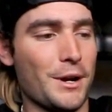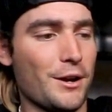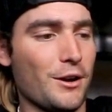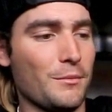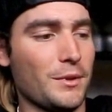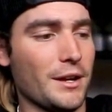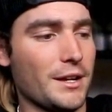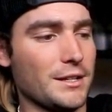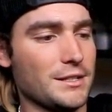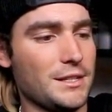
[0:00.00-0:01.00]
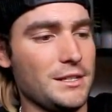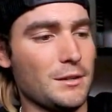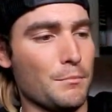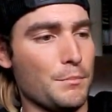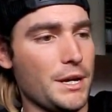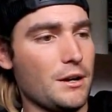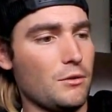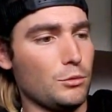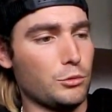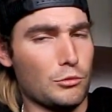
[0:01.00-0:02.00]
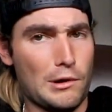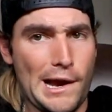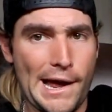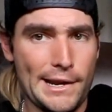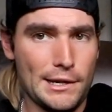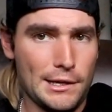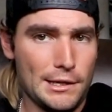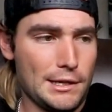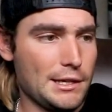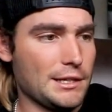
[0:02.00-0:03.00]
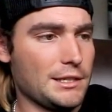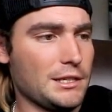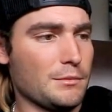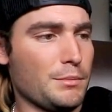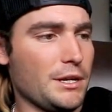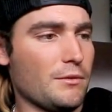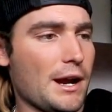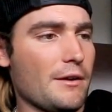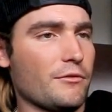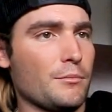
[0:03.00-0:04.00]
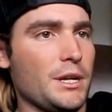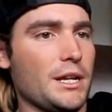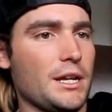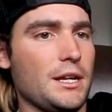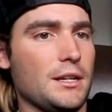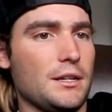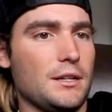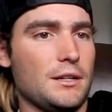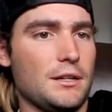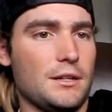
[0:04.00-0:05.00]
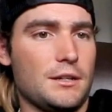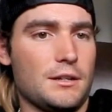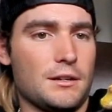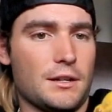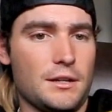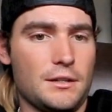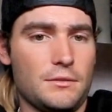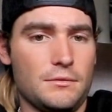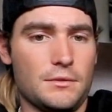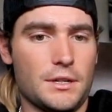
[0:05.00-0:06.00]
my arm like, is this a big old rat? Is this a big rat for me to eat? I know.